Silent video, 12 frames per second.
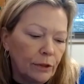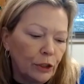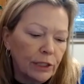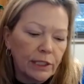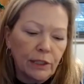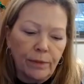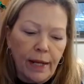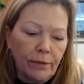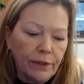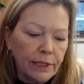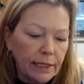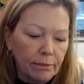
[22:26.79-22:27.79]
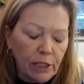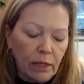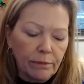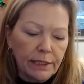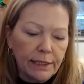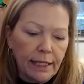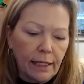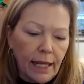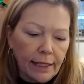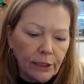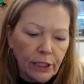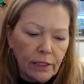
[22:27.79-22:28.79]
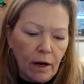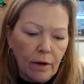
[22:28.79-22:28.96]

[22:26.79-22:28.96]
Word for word: just around the same time as the election,